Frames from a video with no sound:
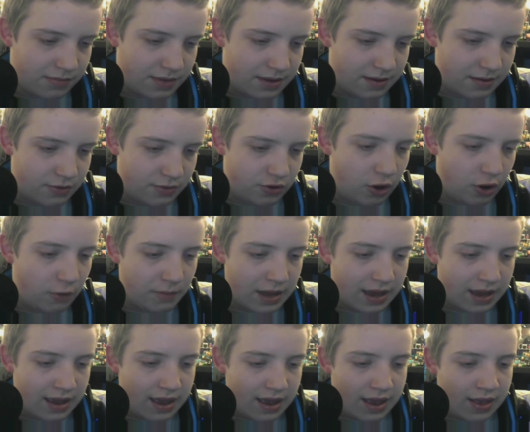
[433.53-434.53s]
So
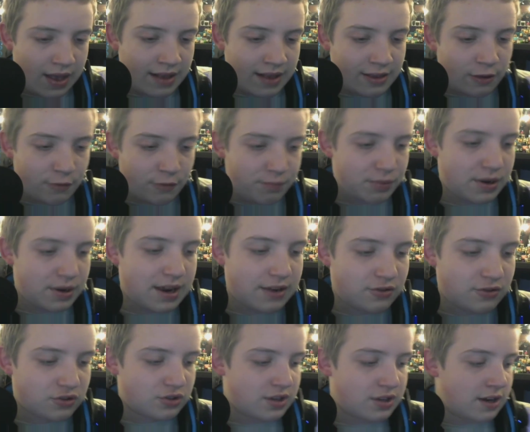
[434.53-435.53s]
that sounds pretty
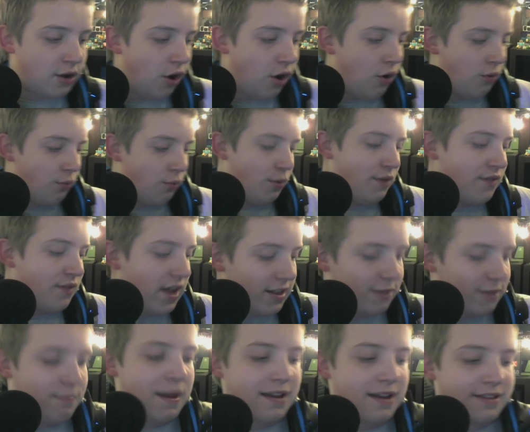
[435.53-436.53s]
interesting. Oh, we've got
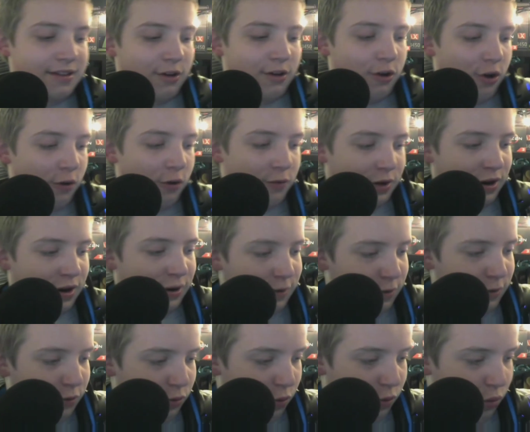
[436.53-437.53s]
specs over
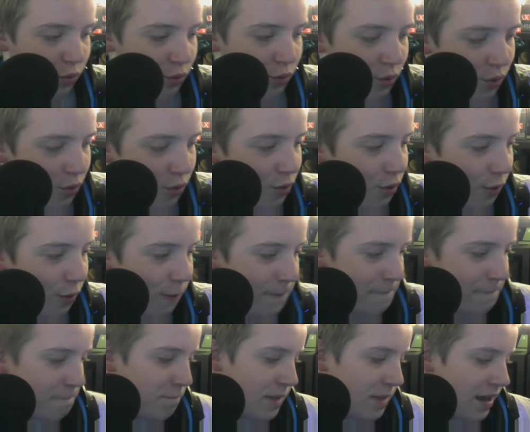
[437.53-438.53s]
here. Ooh.
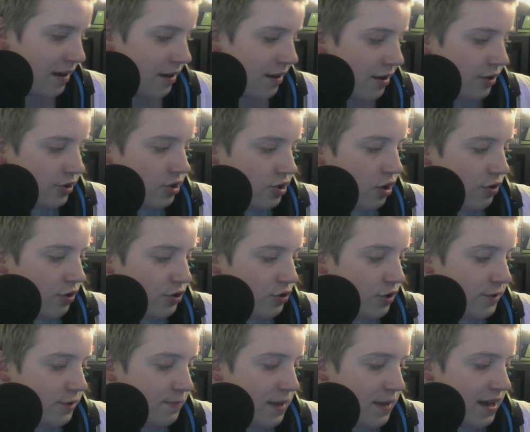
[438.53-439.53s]
So it's
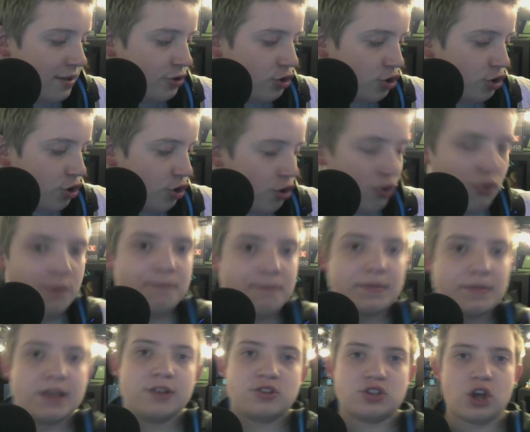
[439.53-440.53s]
USB 2,
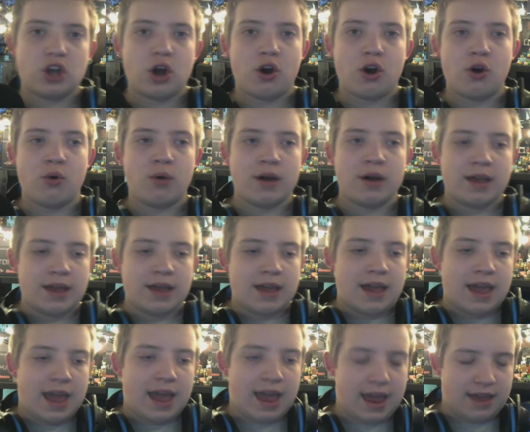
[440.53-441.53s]
so
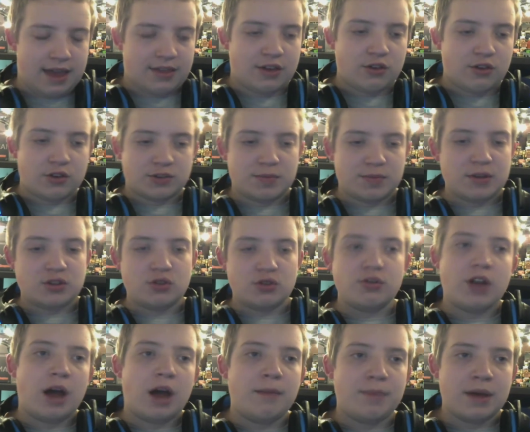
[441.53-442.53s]
anything USB 2
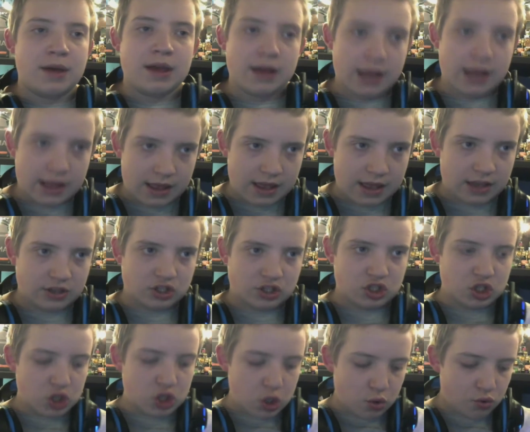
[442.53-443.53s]
and up
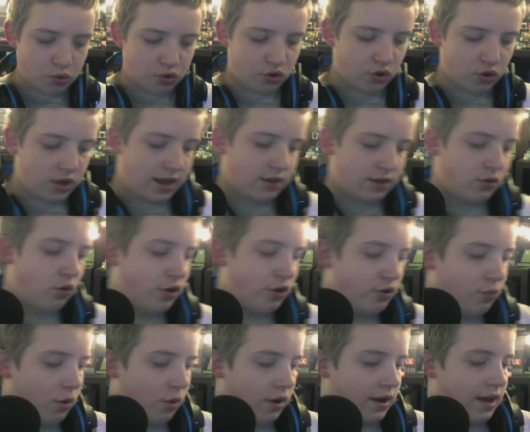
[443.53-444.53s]
is going
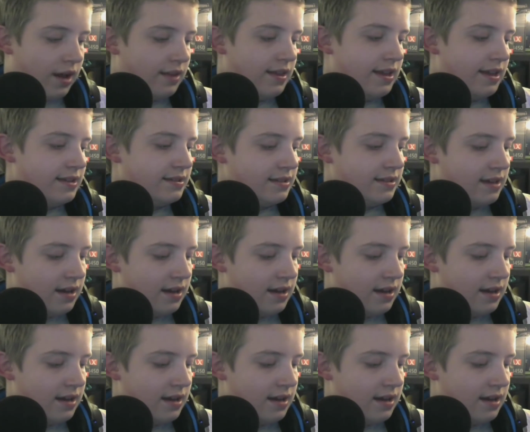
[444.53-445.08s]
to work on this.